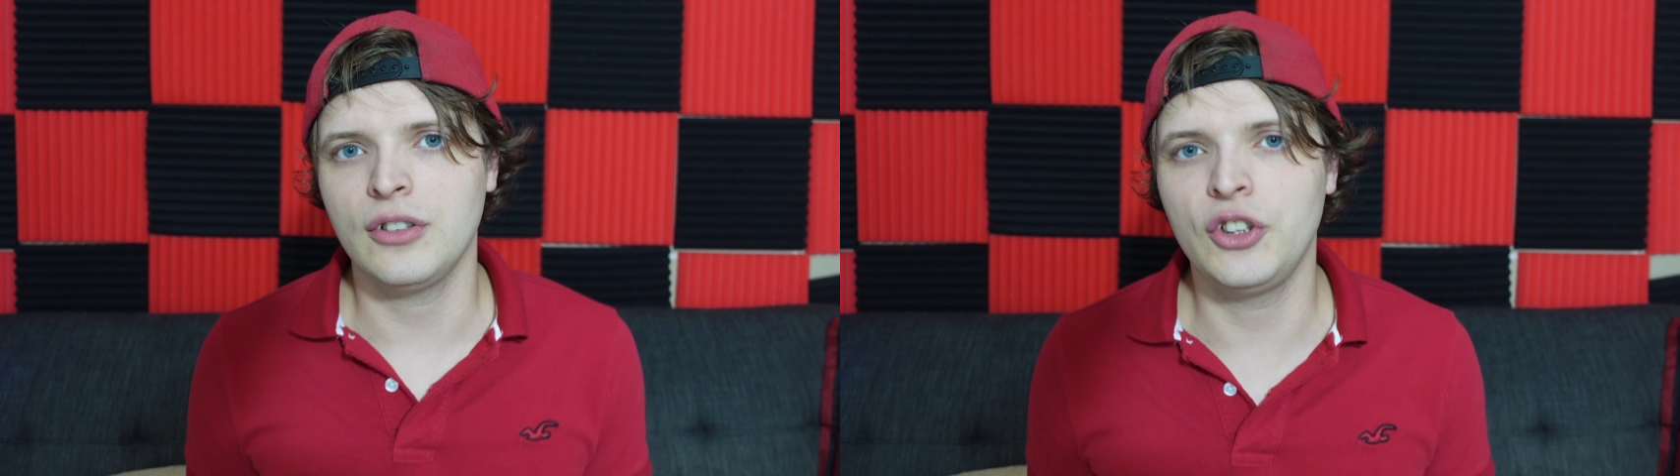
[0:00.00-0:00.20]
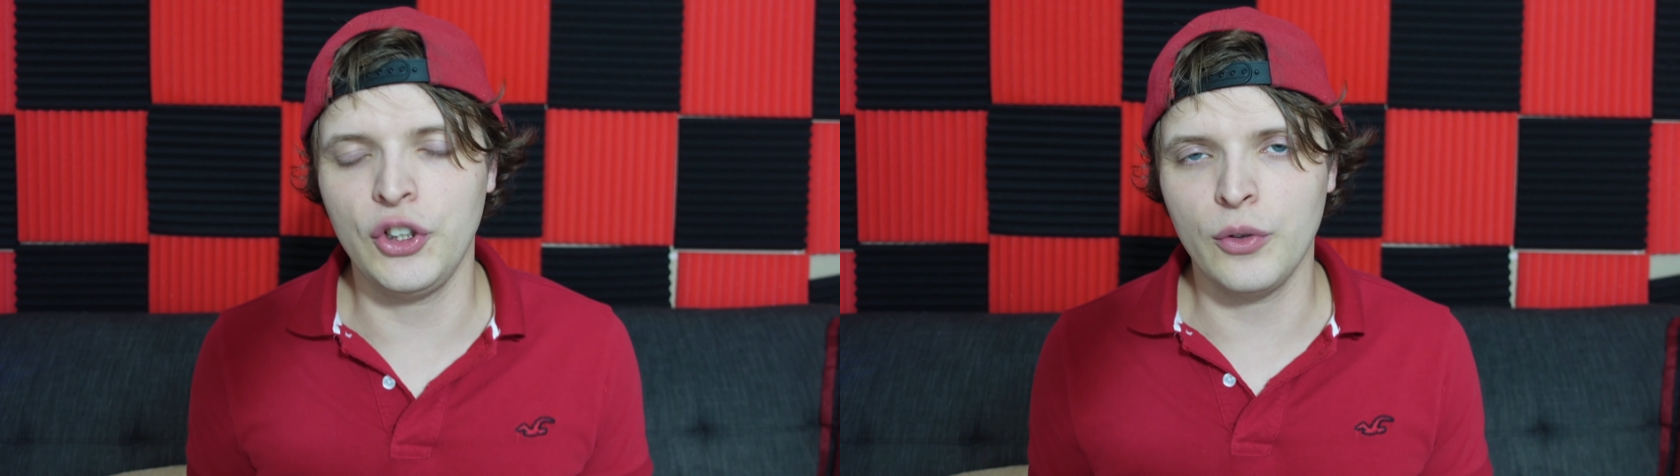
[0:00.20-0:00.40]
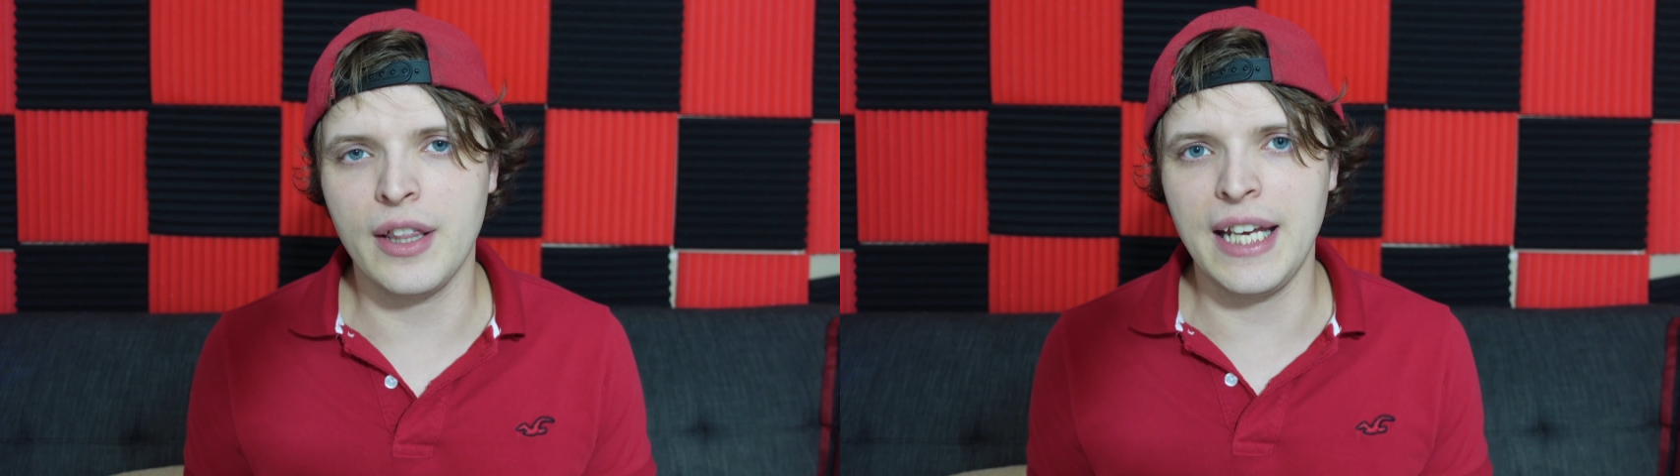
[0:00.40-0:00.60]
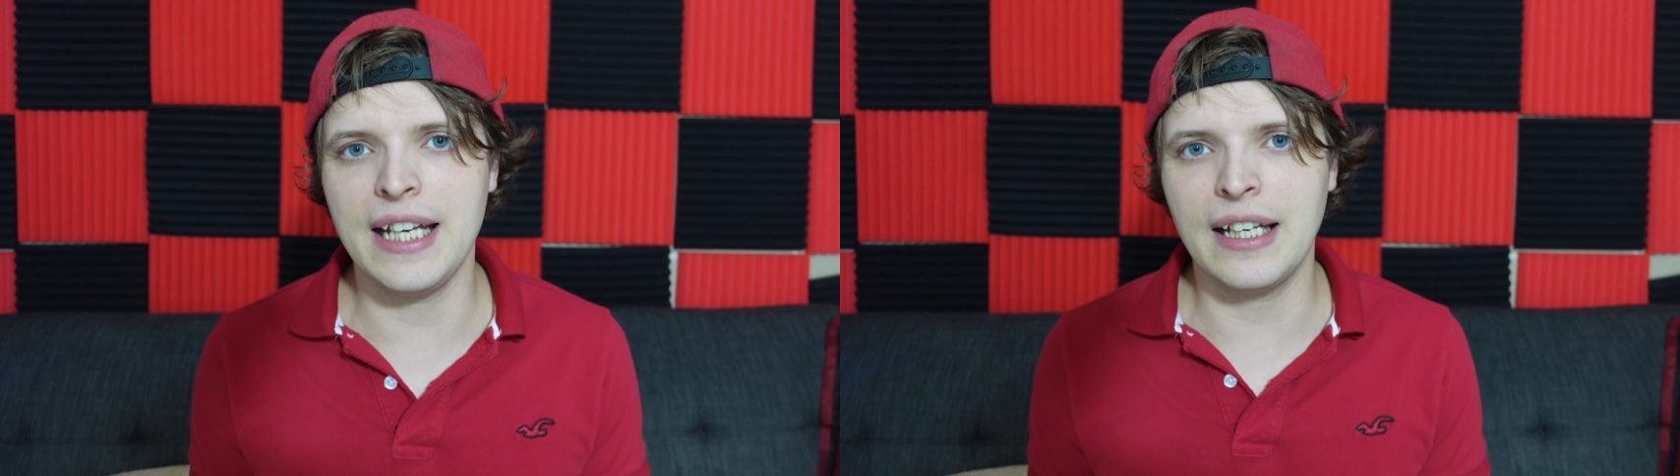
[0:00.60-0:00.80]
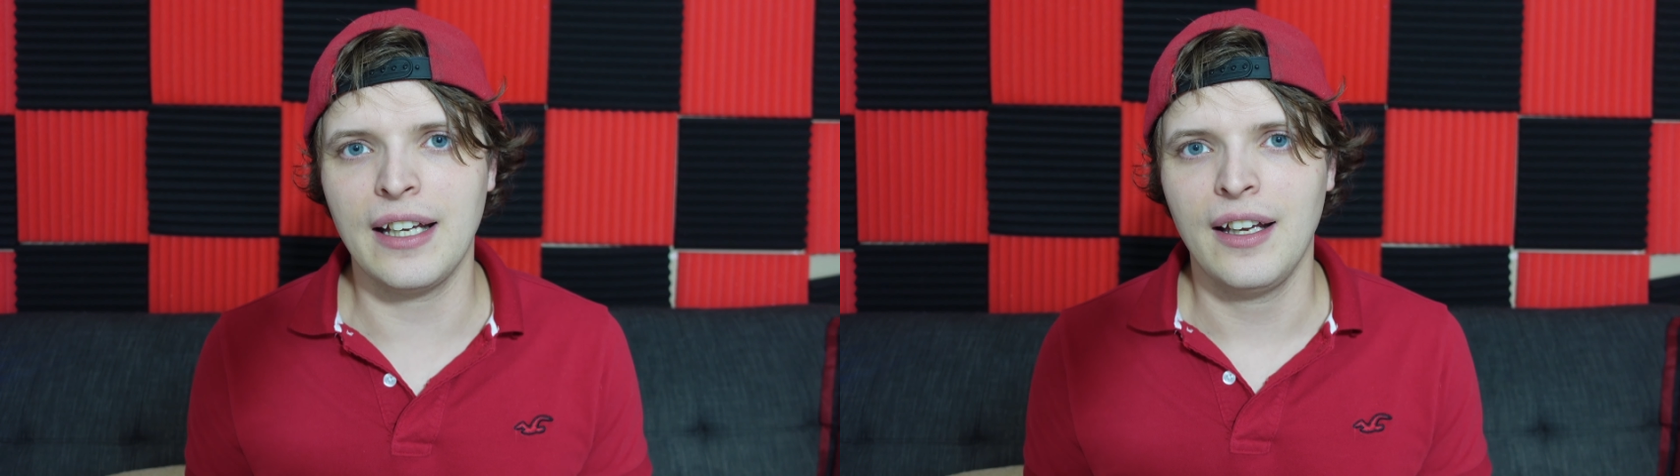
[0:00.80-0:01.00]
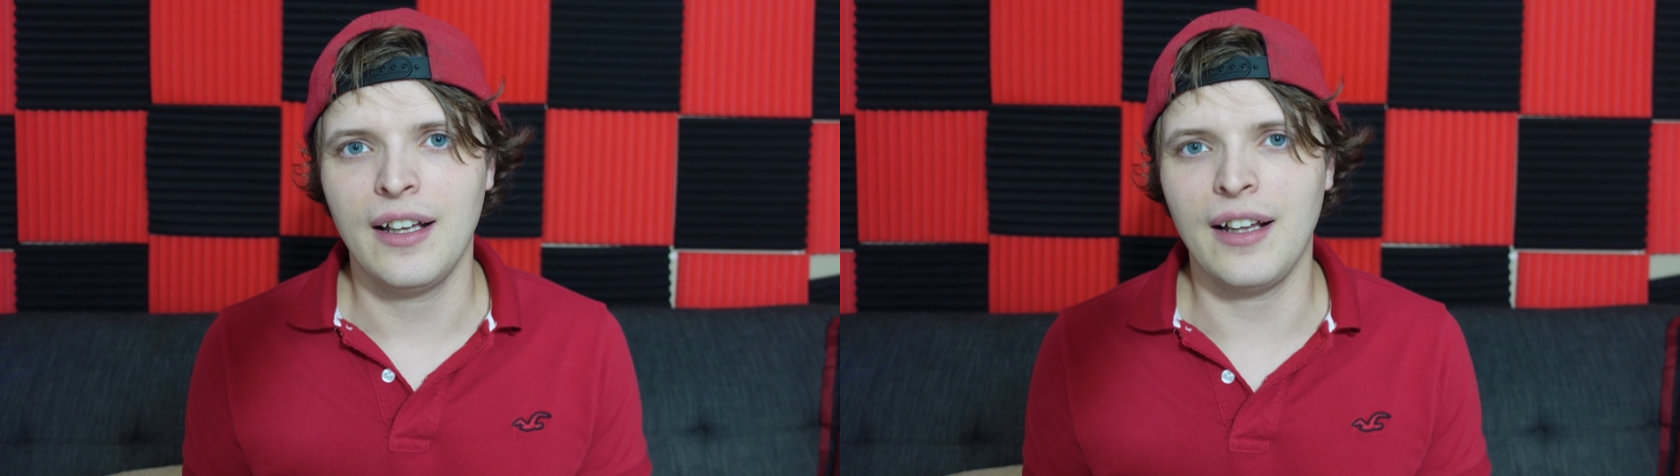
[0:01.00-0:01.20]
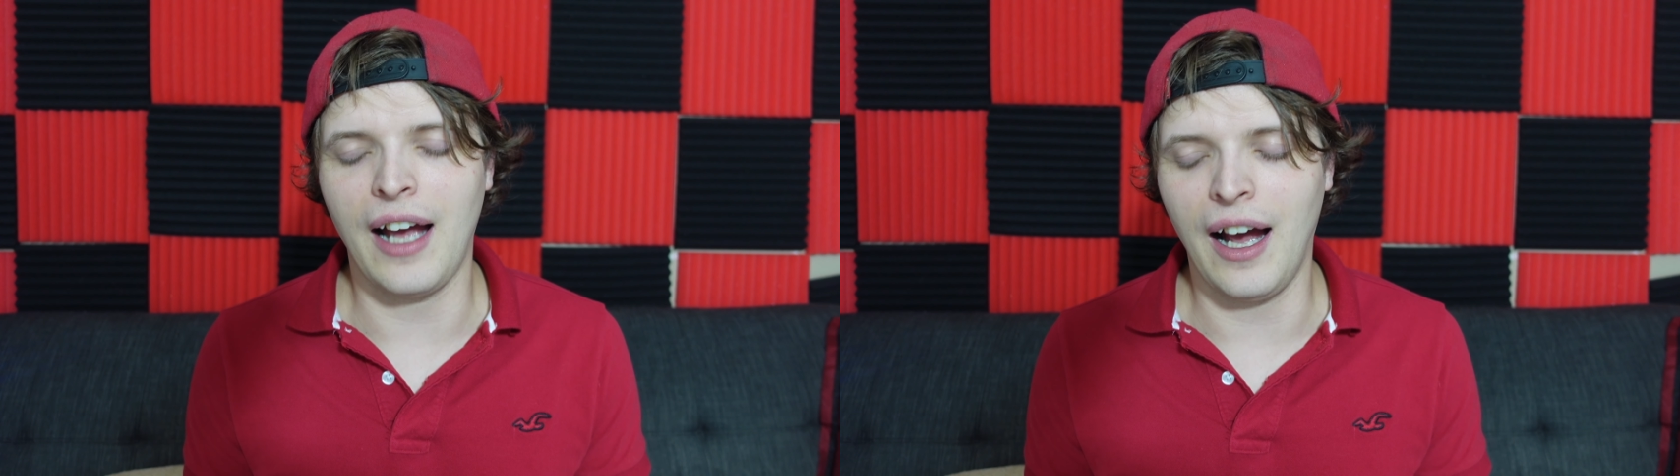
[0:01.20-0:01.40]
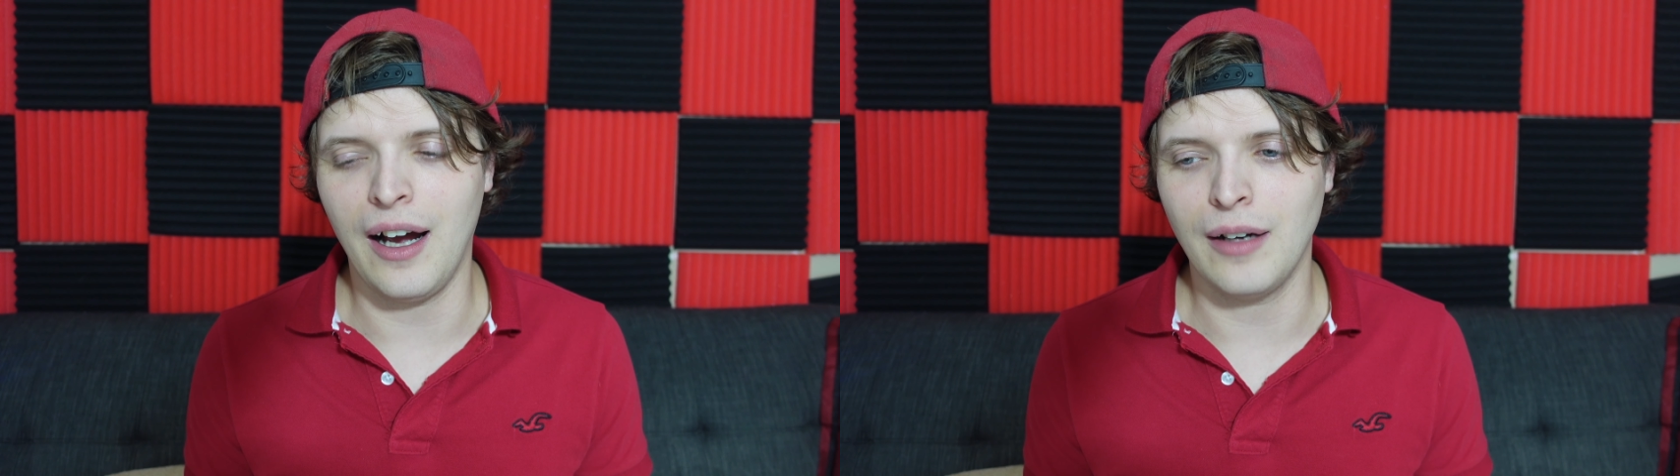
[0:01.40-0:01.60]
Do you think
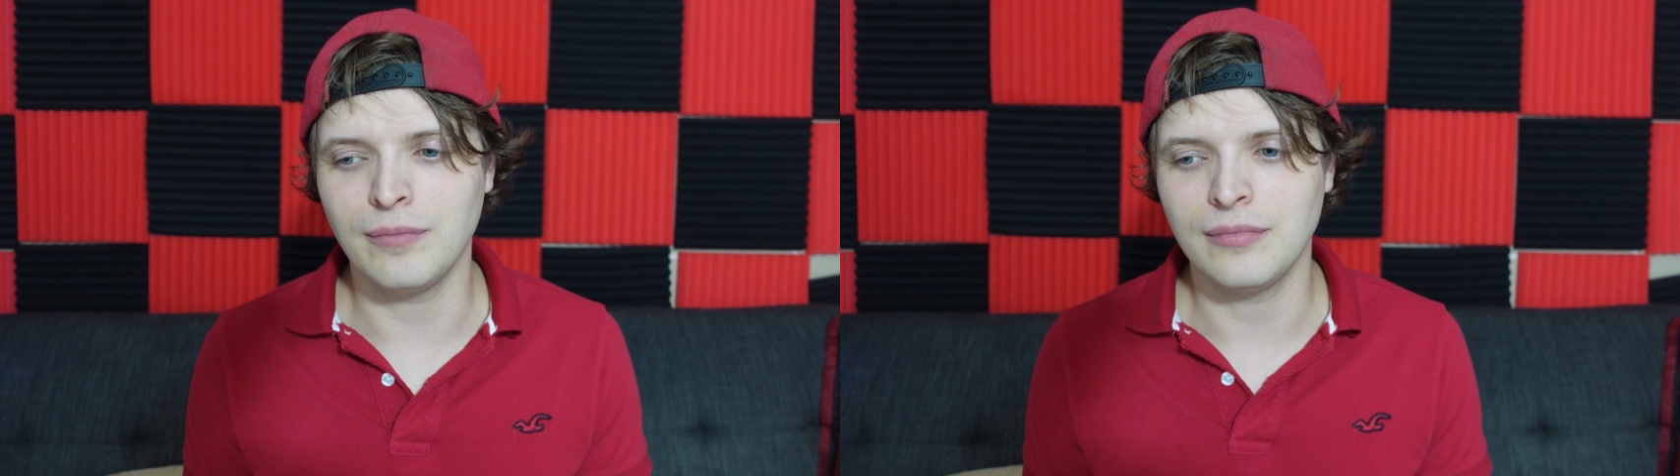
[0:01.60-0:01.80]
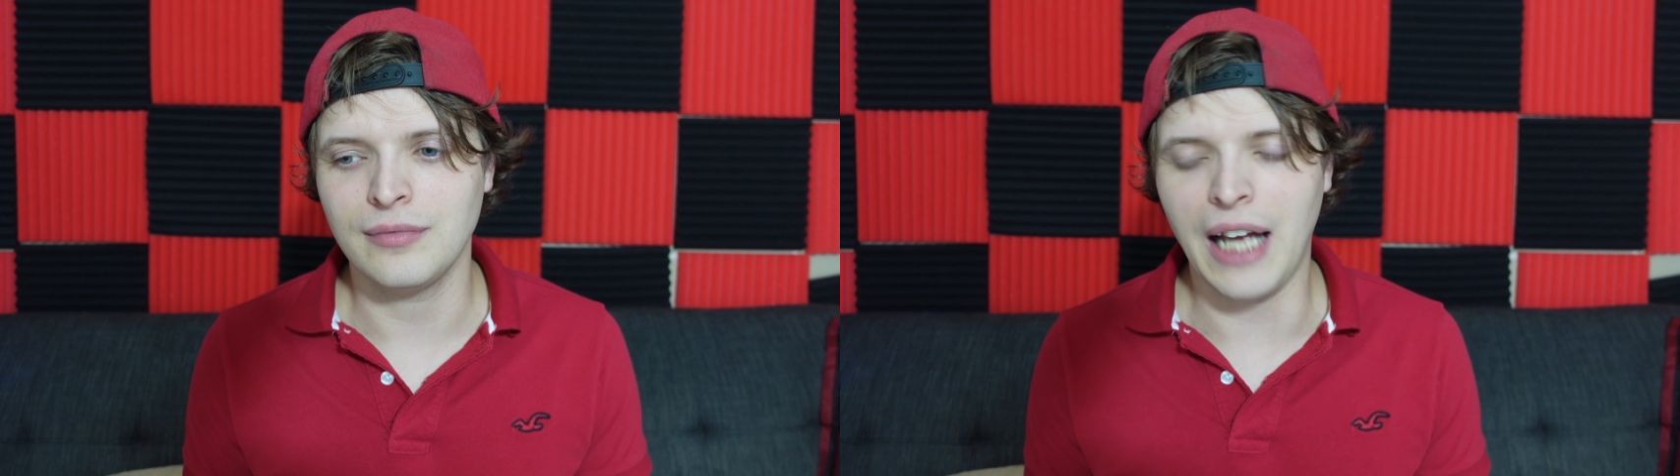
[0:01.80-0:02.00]
um,